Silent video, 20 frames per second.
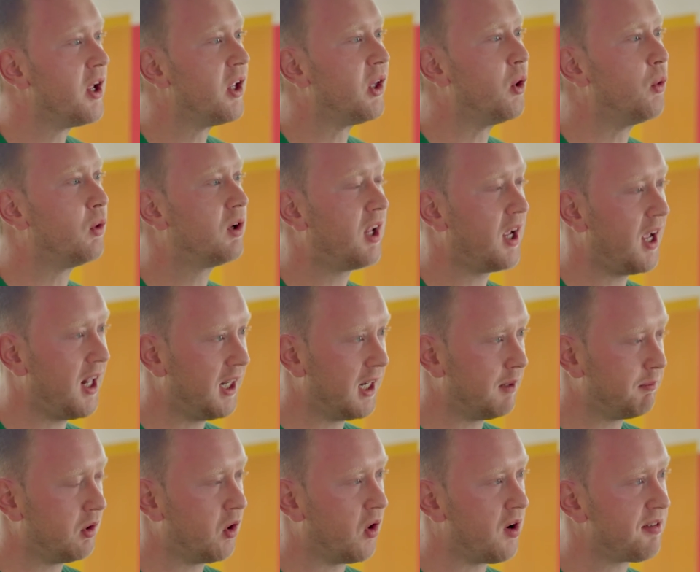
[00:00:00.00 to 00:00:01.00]
You tell
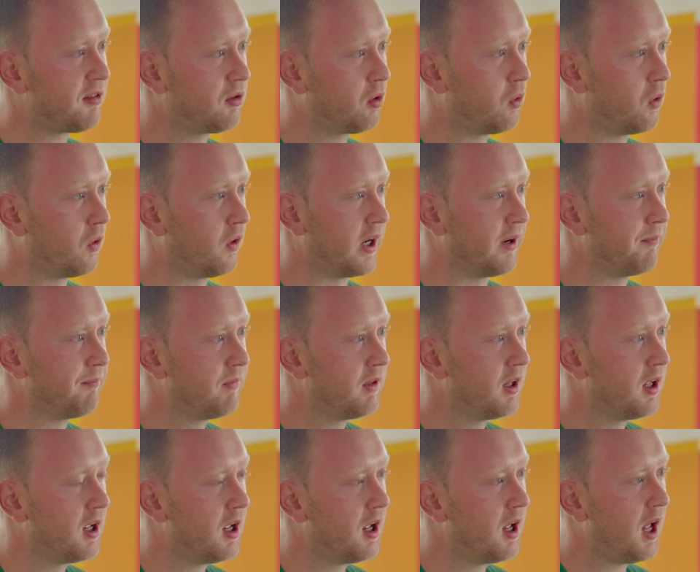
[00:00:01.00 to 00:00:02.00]
them your story,
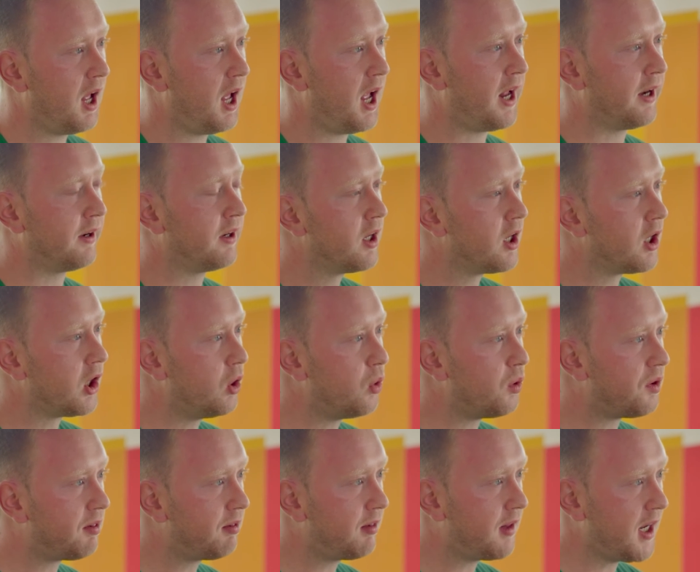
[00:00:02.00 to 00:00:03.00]
and you
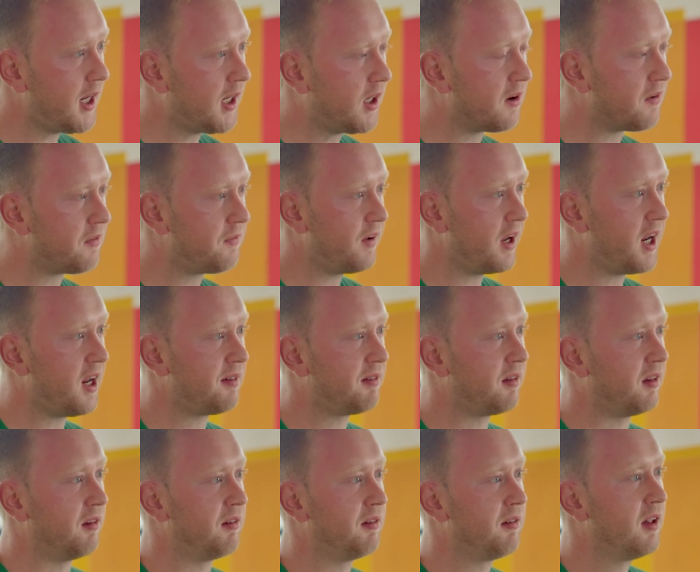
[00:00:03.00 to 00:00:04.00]
see their
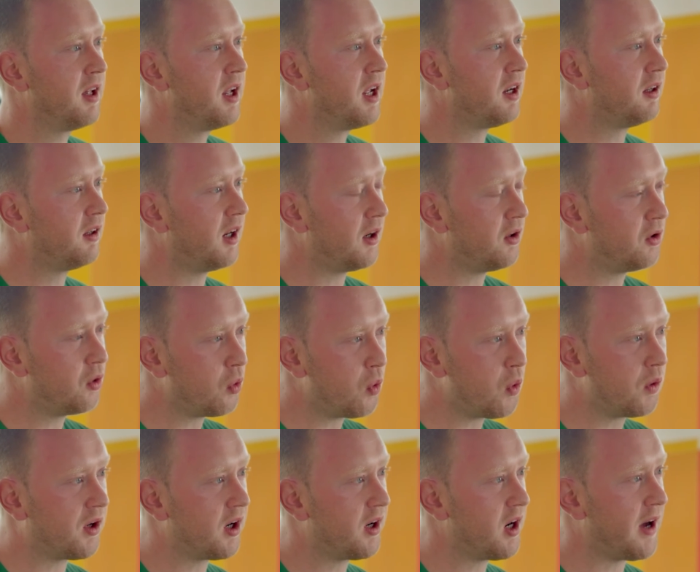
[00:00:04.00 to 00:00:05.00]
faces. They
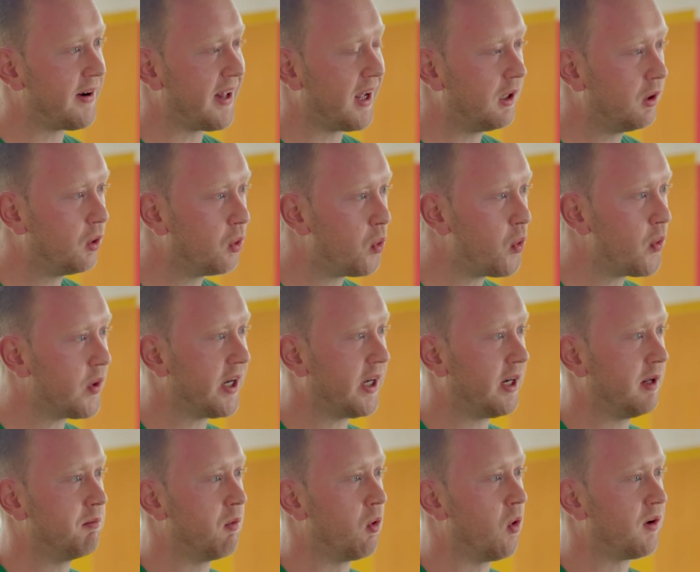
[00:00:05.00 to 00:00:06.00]
know they're not alone
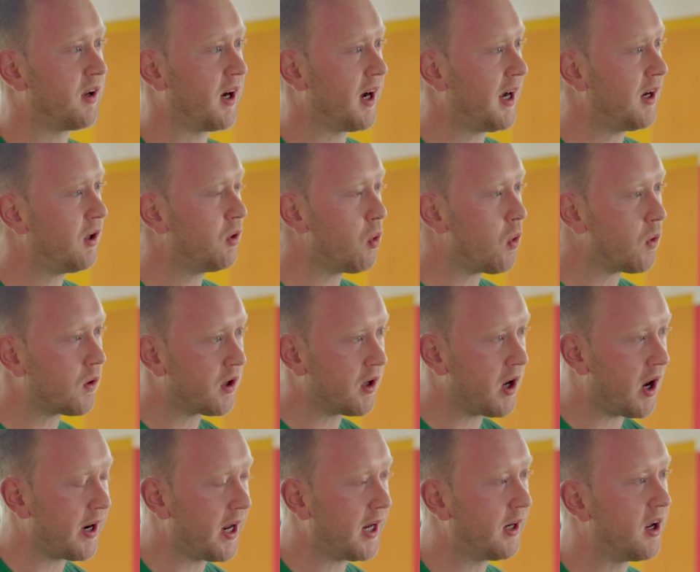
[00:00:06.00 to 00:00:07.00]
anymore. They know they're
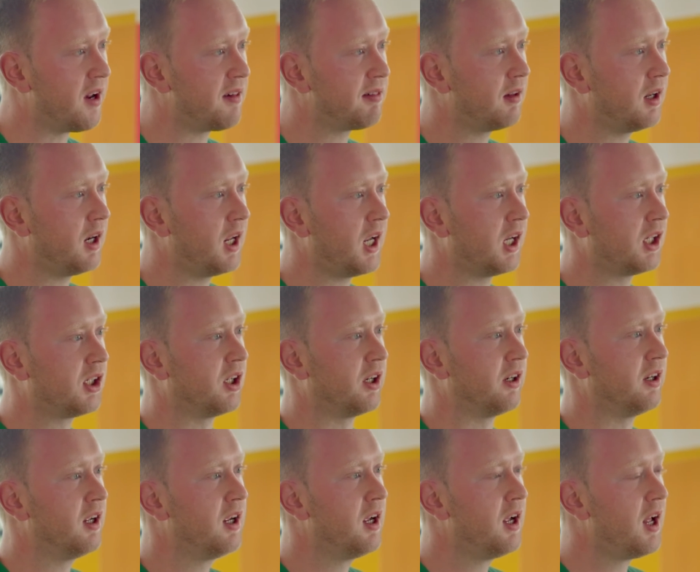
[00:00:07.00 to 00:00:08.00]
not in
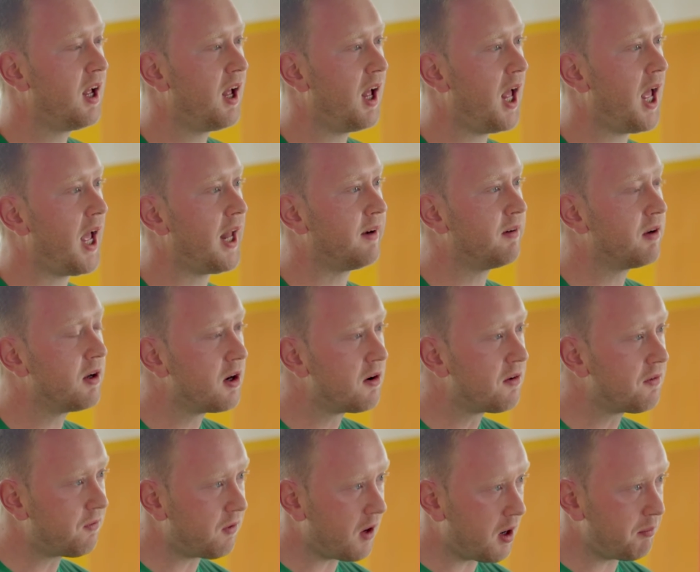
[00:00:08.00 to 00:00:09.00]
isolation. And
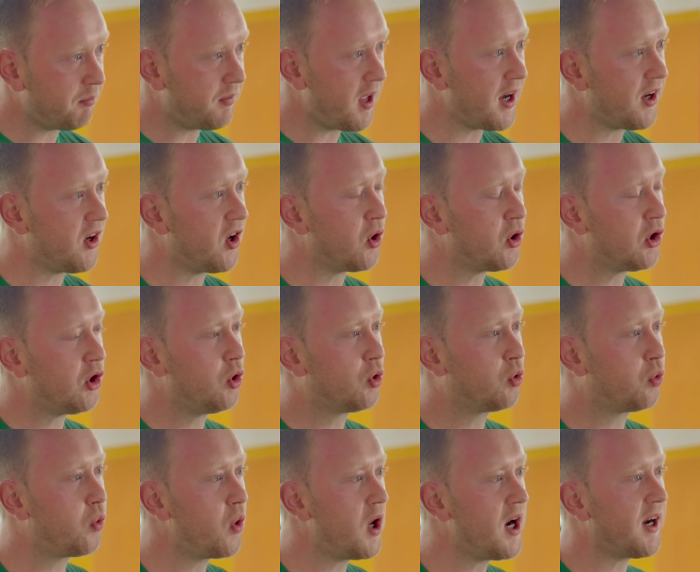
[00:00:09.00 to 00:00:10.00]
from that, you
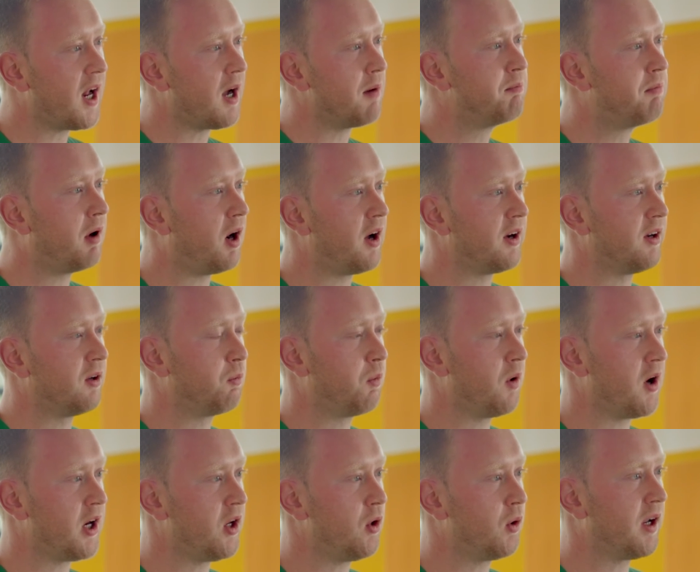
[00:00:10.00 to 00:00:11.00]
create a bond
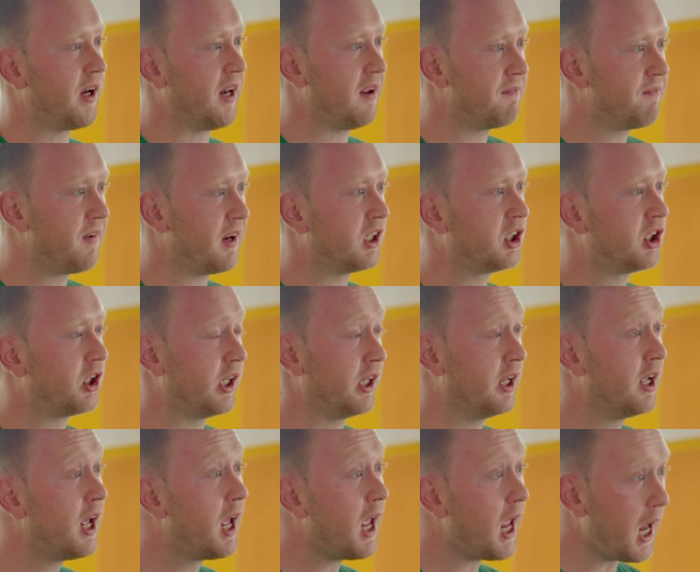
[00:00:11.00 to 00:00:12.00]
where you can
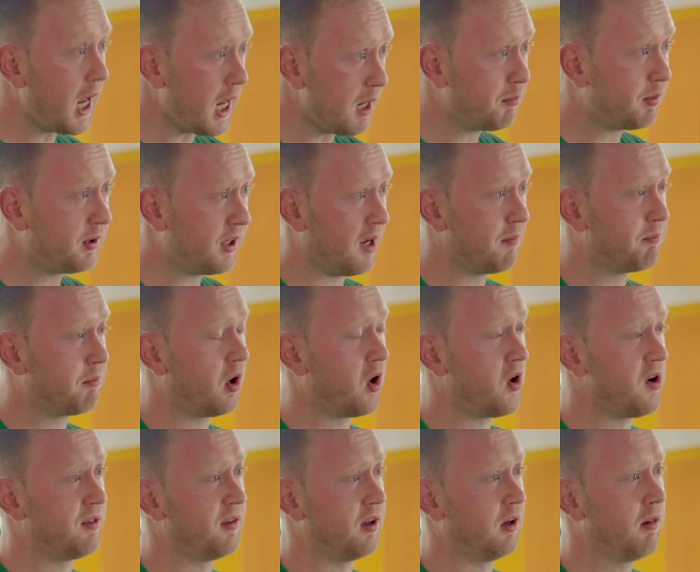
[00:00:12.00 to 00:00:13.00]
eventually help that
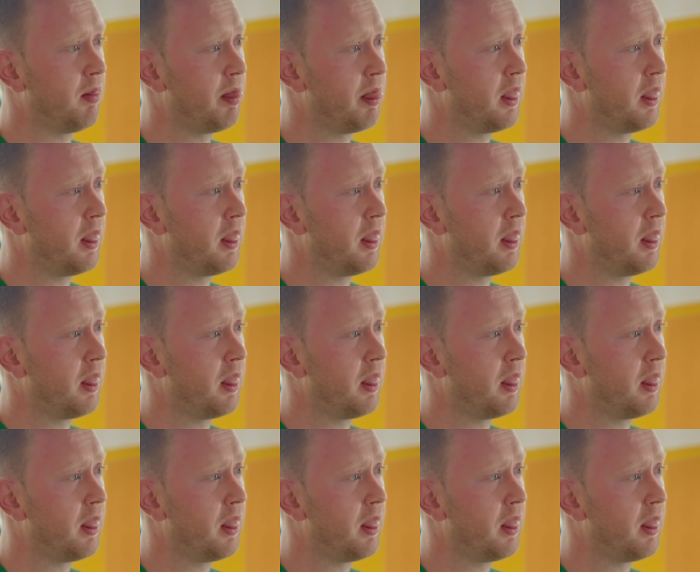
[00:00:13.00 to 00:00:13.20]
person.